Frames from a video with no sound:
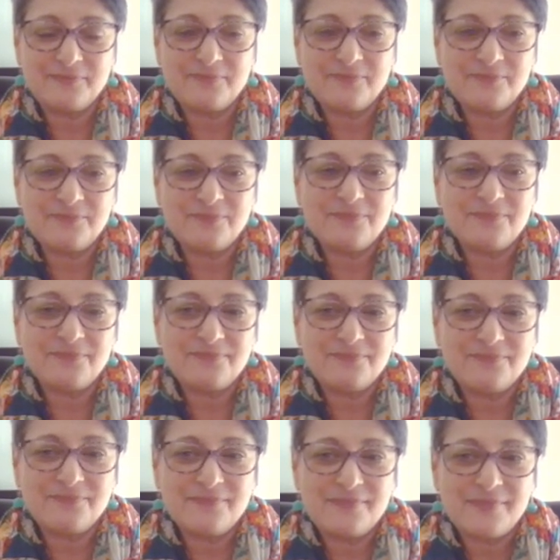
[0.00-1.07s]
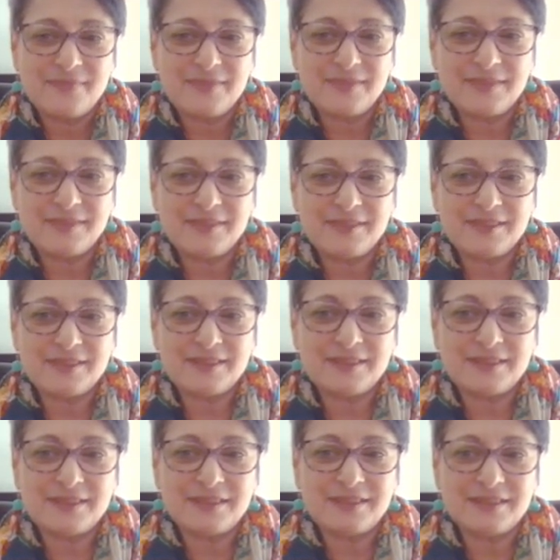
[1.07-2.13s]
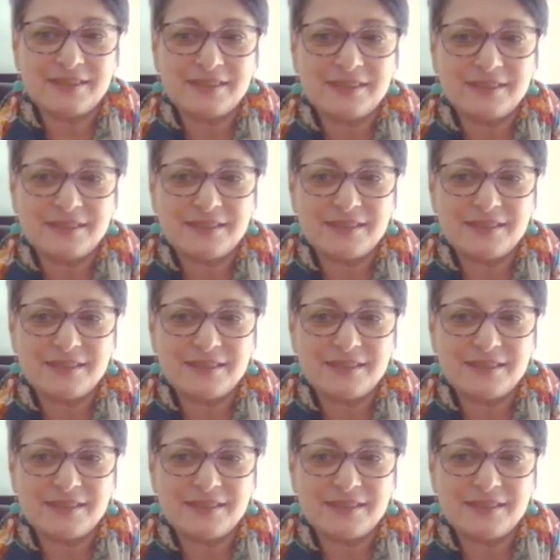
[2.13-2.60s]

[no speech]